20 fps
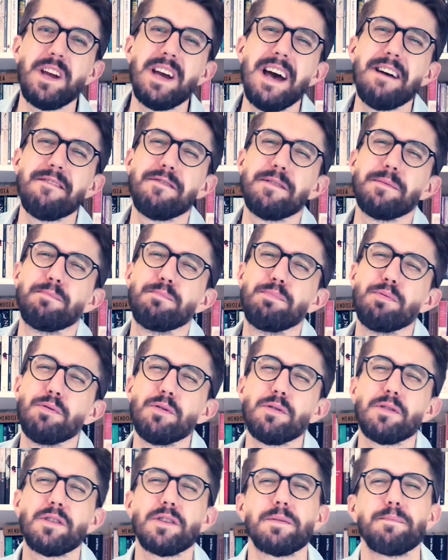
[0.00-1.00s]
have a
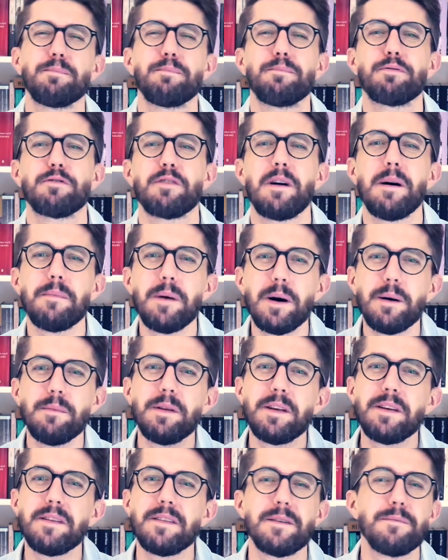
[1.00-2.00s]
book
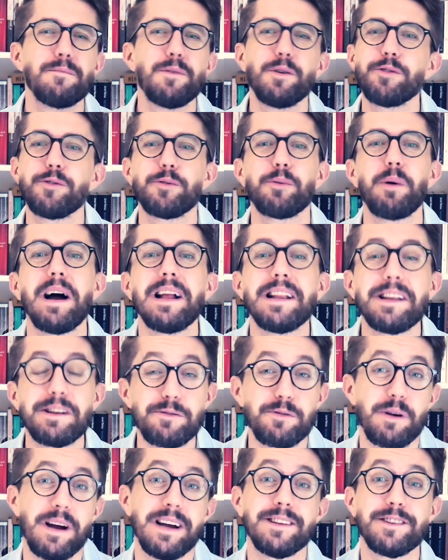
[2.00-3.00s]
probably the most widely
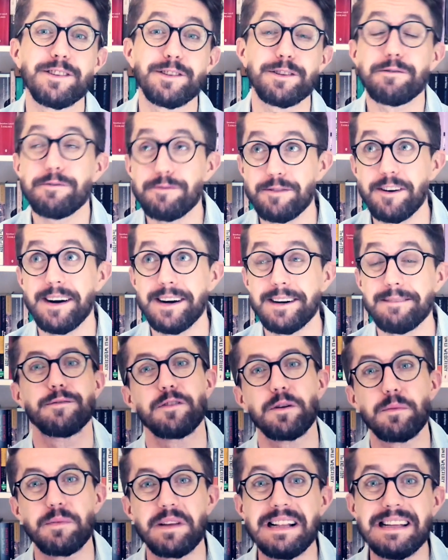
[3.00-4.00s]
read so far
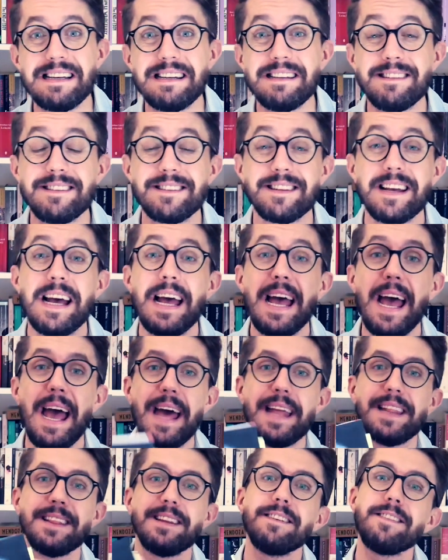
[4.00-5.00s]
from the list,
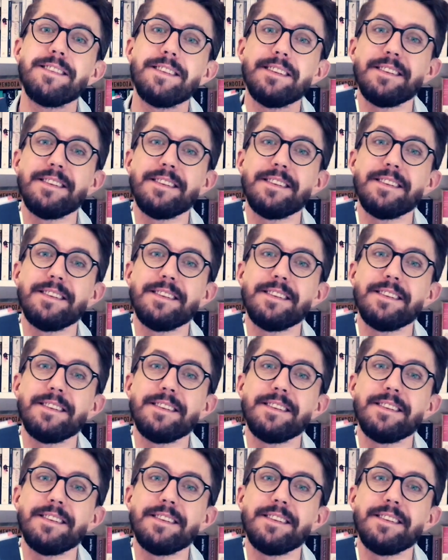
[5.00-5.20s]
and this